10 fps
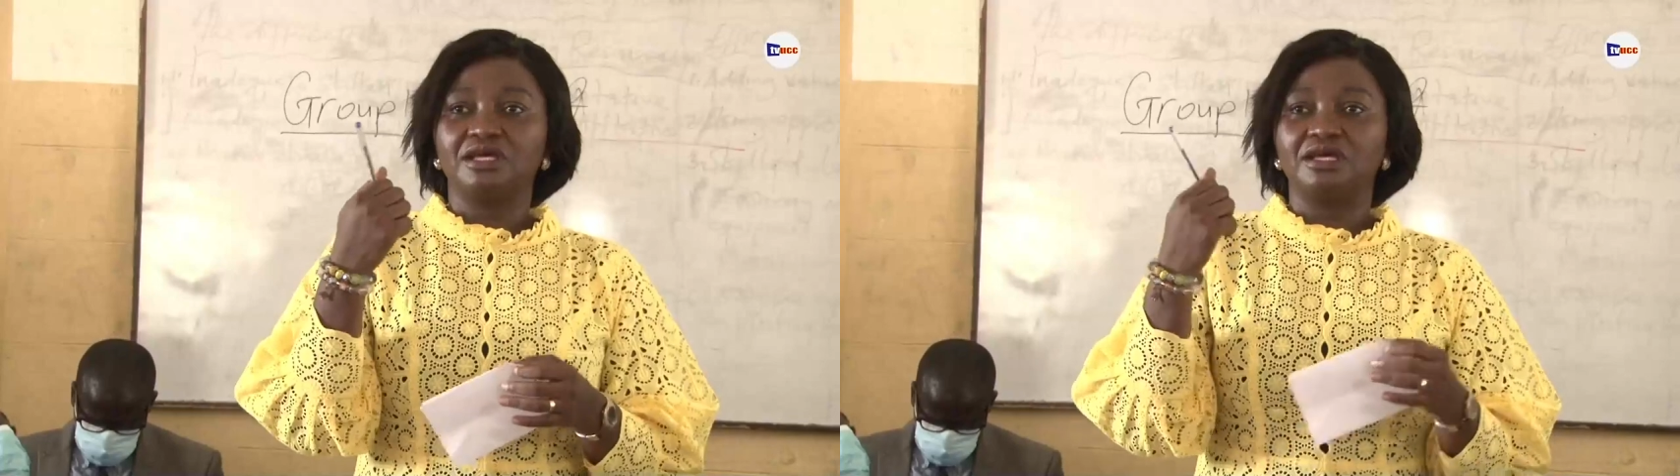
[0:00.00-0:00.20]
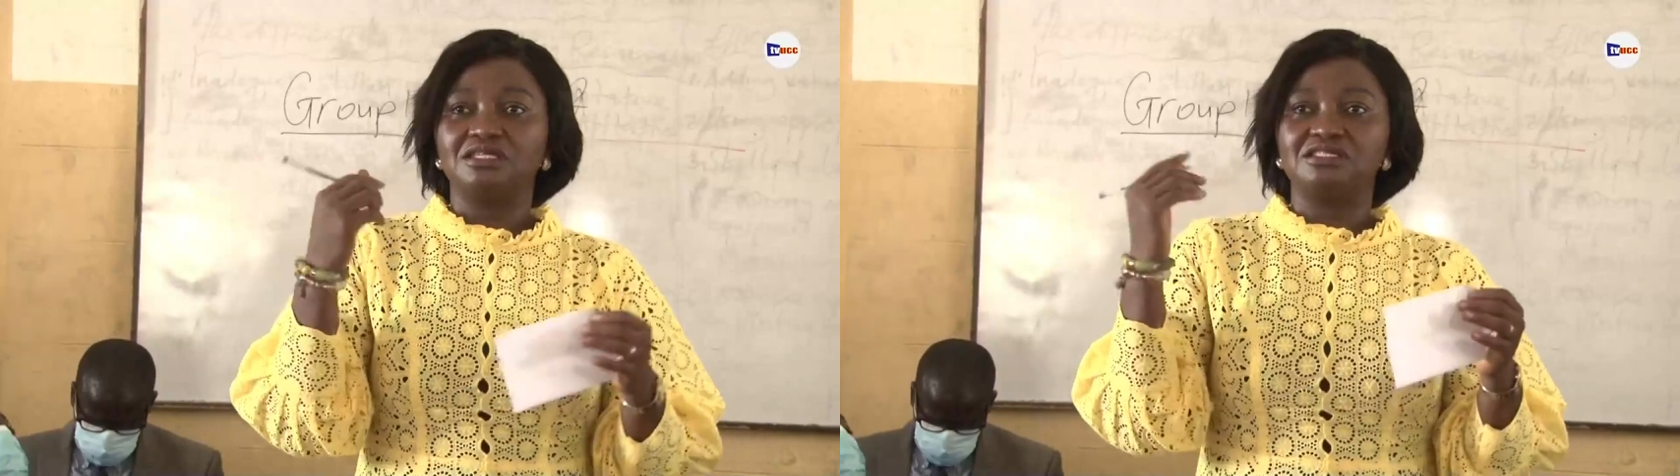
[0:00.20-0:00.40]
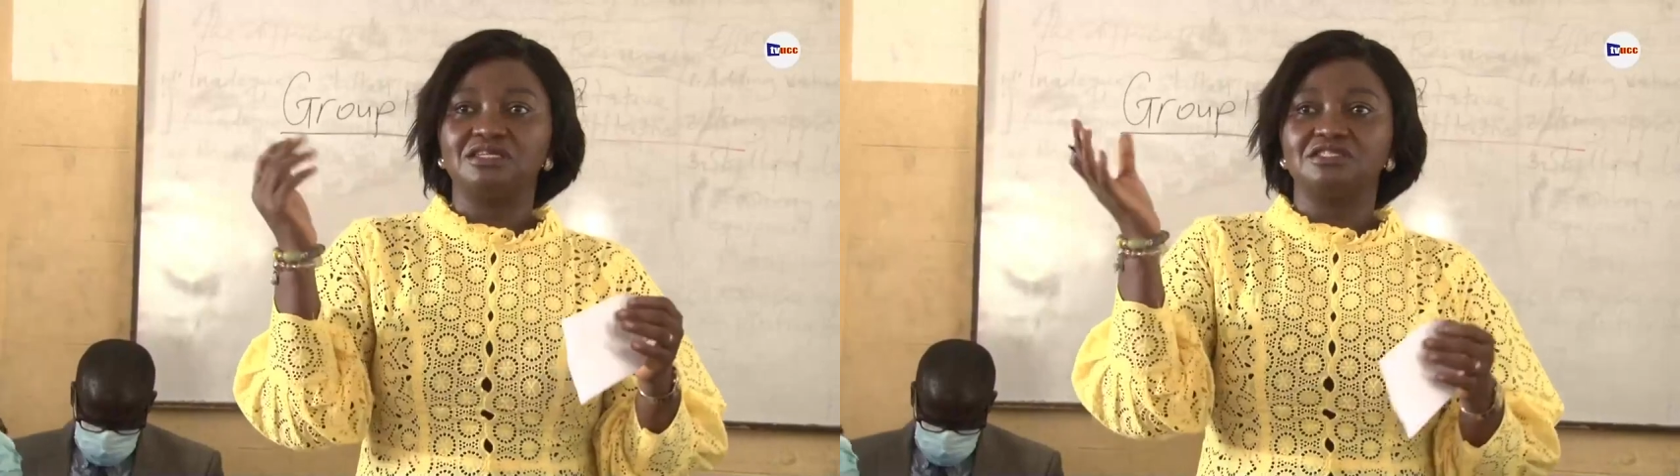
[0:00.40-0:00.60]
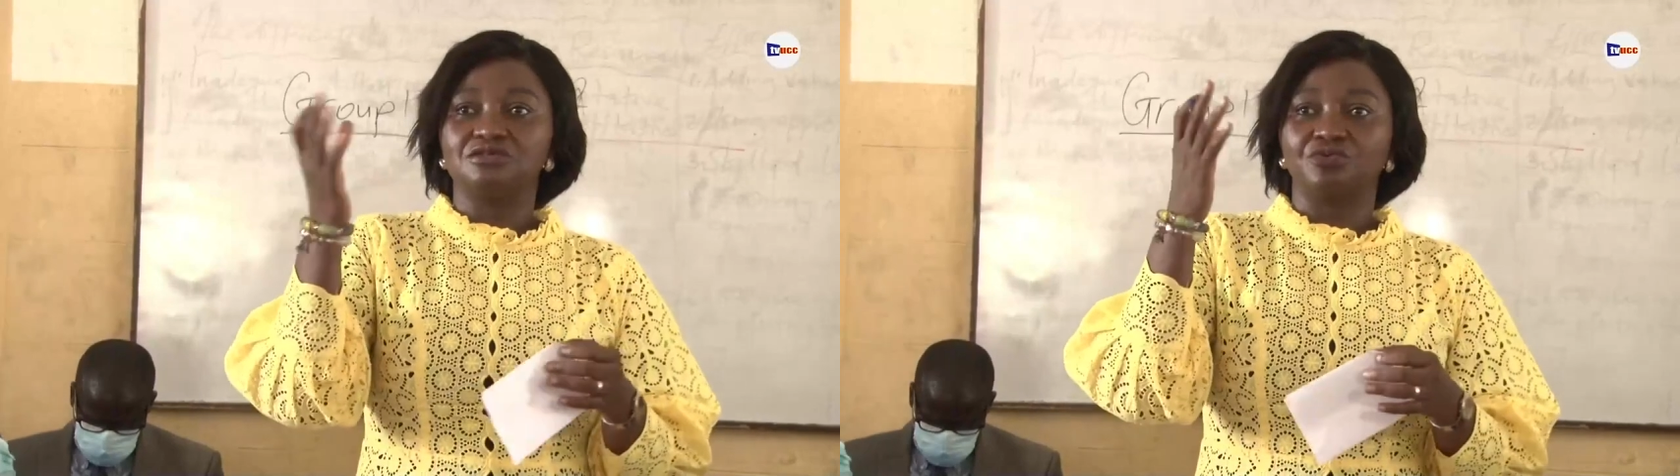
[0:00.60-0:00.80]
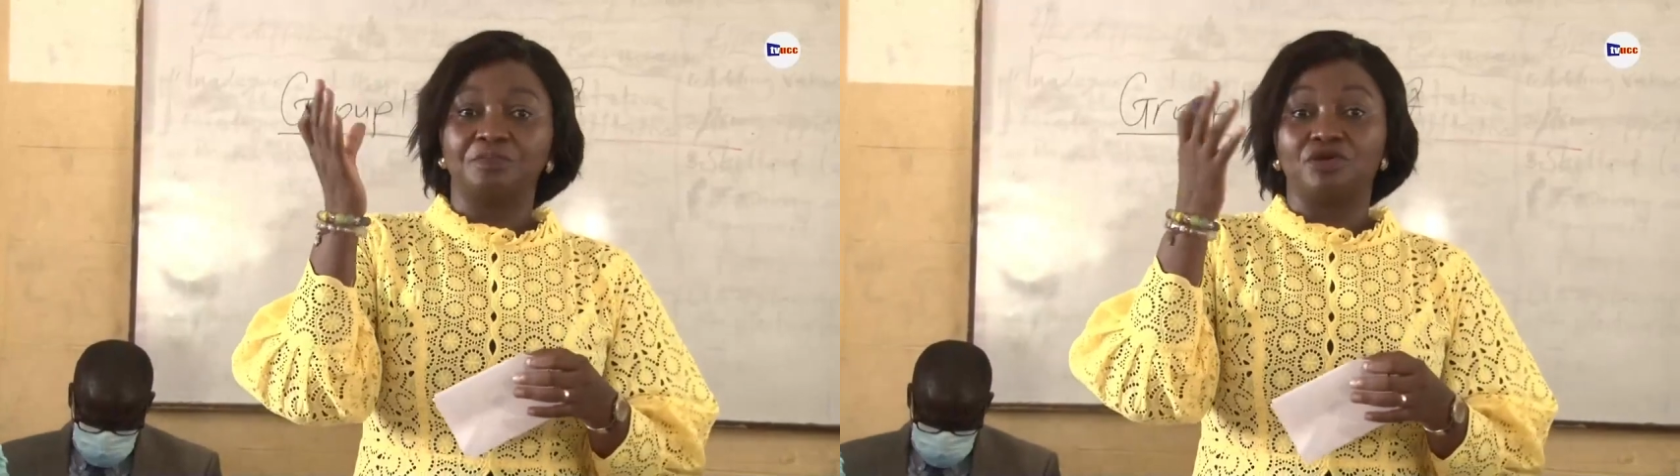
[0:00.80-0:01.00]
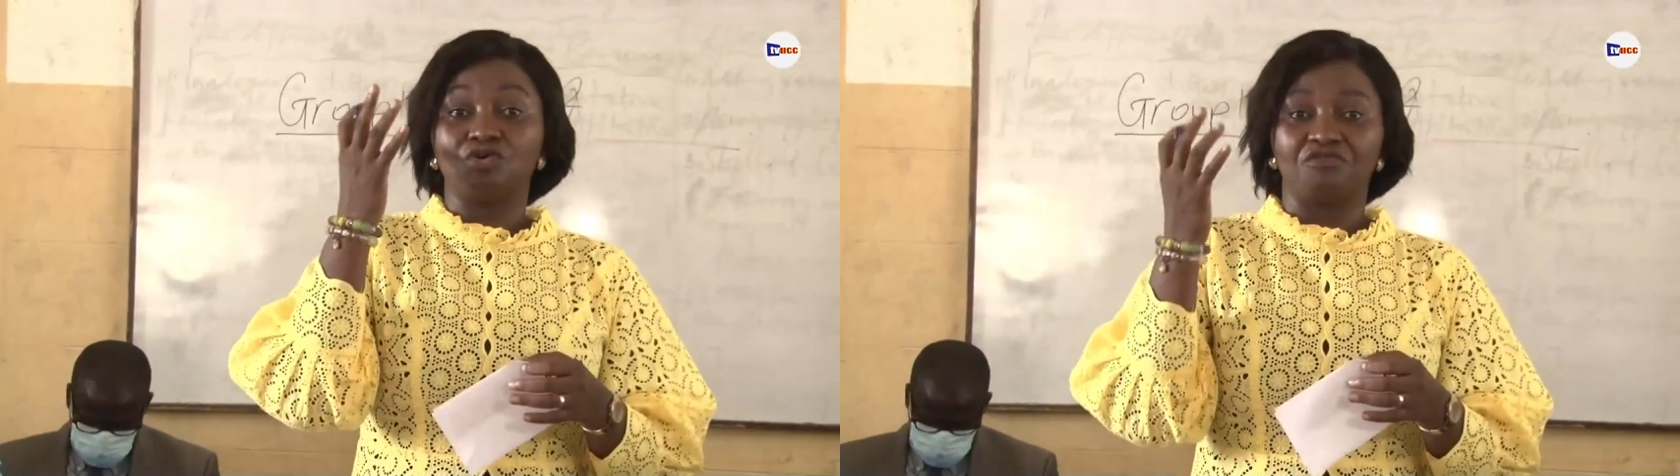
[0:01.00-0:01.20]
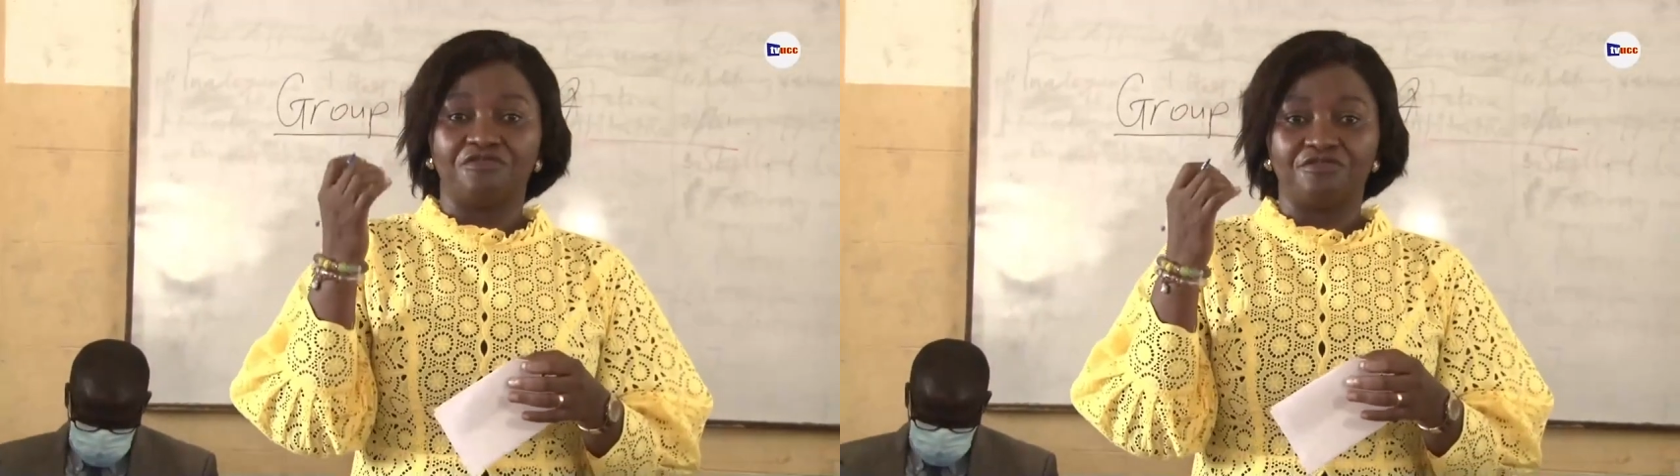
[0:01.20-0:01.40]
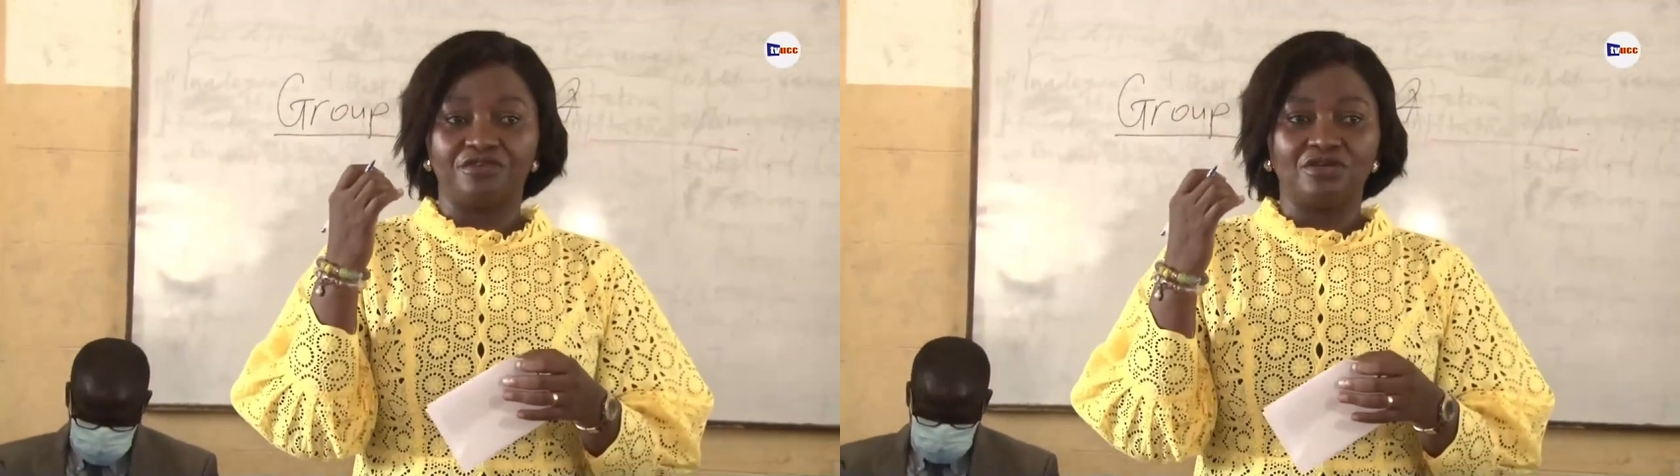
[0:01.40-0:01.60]
the sheets ripping
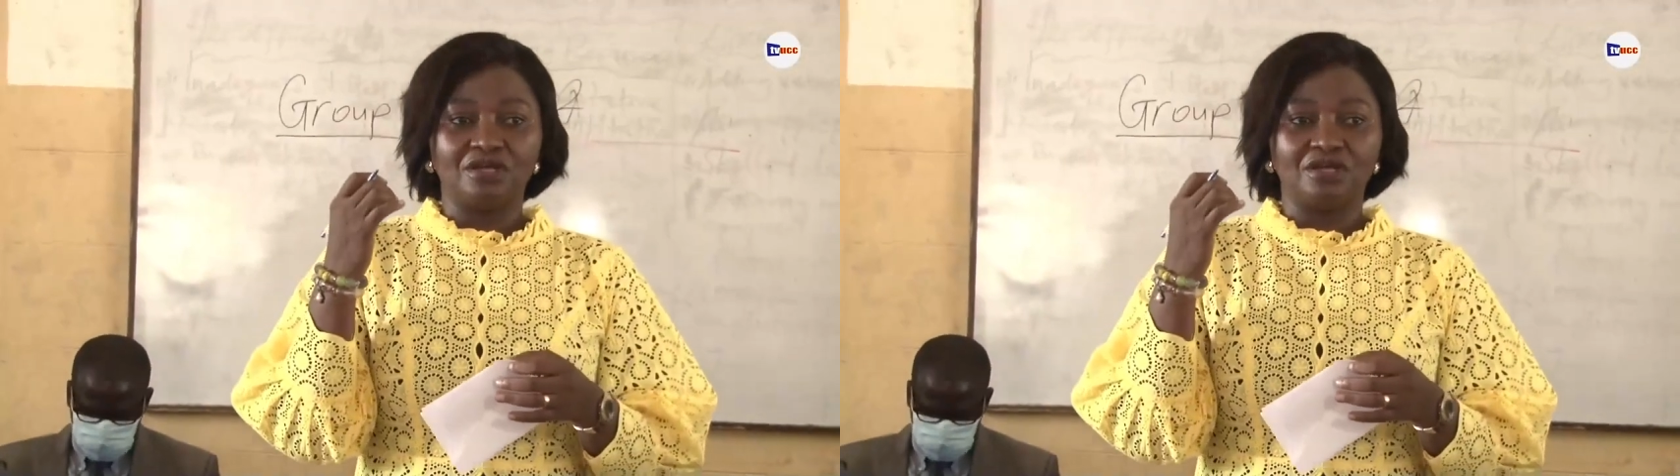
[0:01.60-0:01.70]
off,